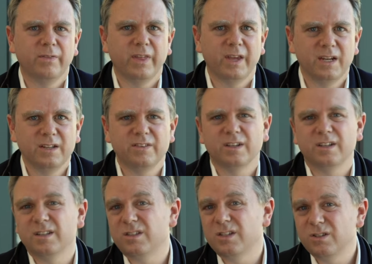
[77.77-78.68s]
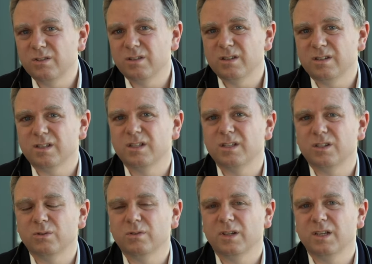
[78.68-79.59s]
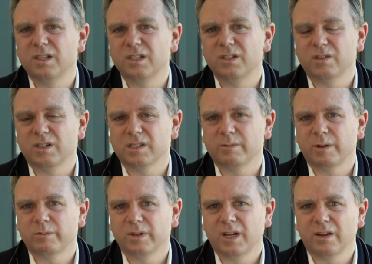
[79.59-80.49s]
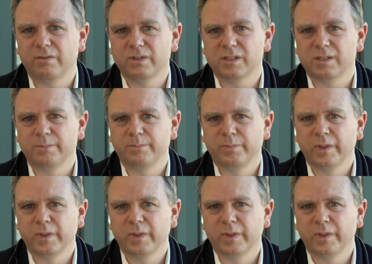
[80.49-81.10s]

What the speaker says: They need to continue this until the kidney transplant recovers.